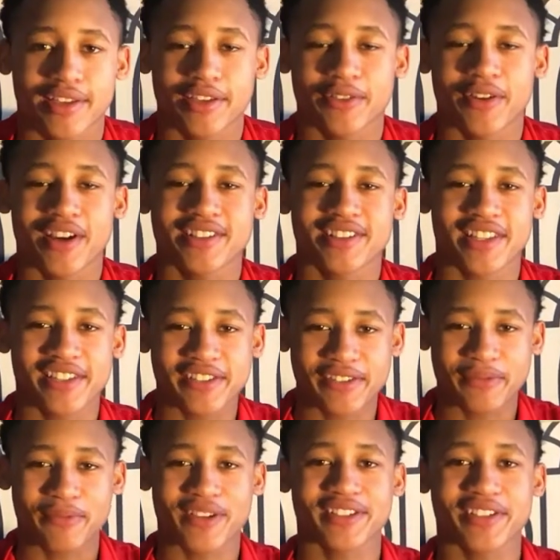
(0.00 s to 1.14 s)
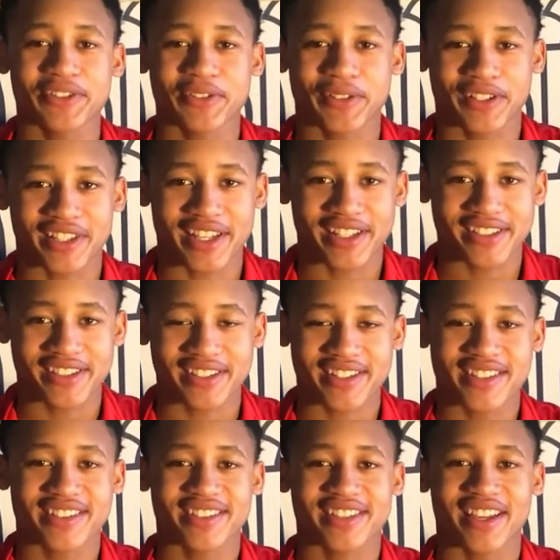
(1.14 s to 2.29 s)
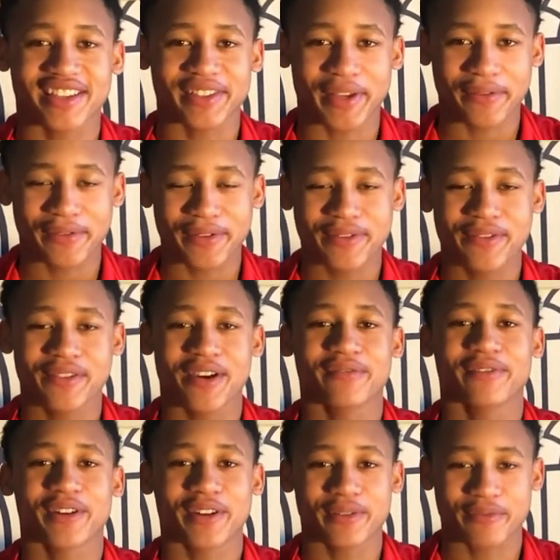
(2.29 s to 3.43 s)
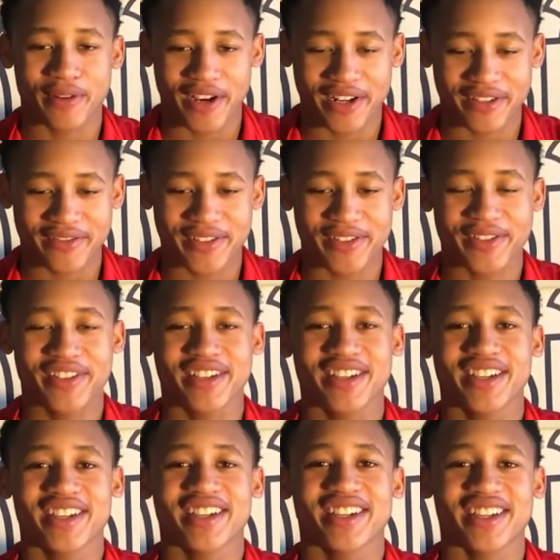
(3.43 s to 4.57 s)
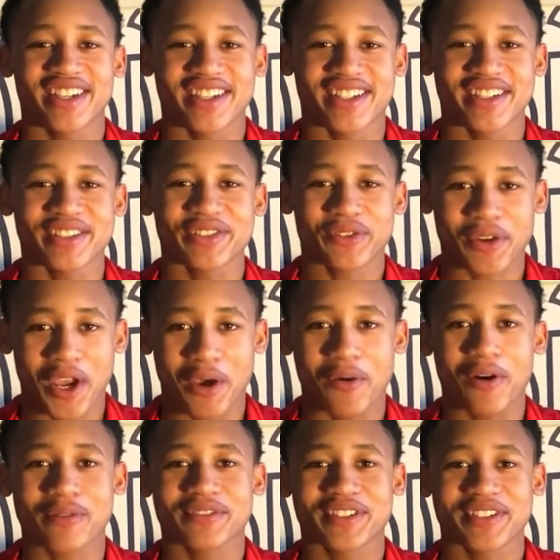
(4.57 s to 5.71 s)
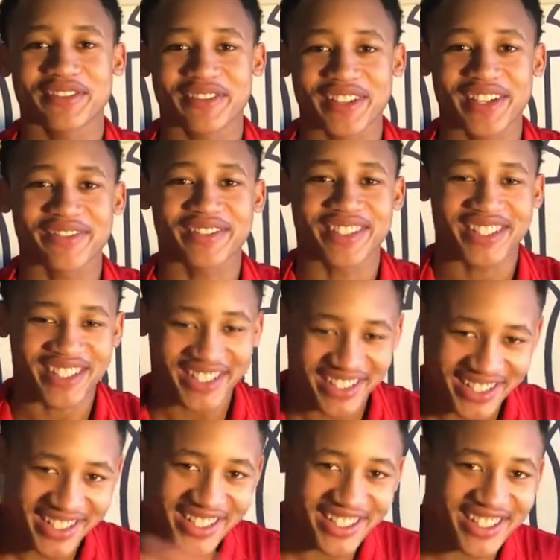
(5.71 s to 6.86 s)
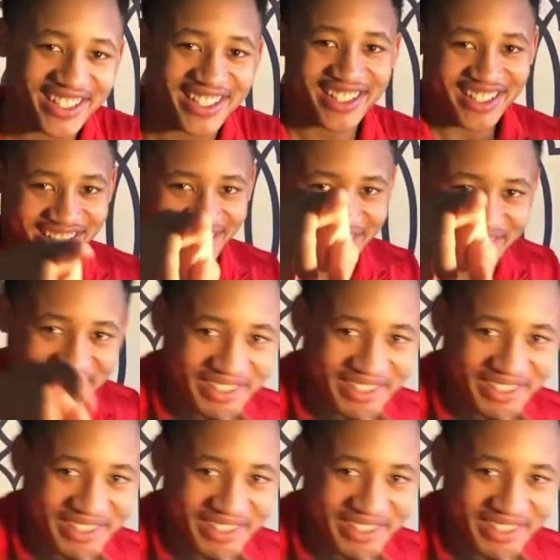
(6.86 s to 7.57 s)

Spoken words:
Congratulations to my sister, Alexis. I love you. I'm very proud of you. And Trey, welcome to the family. You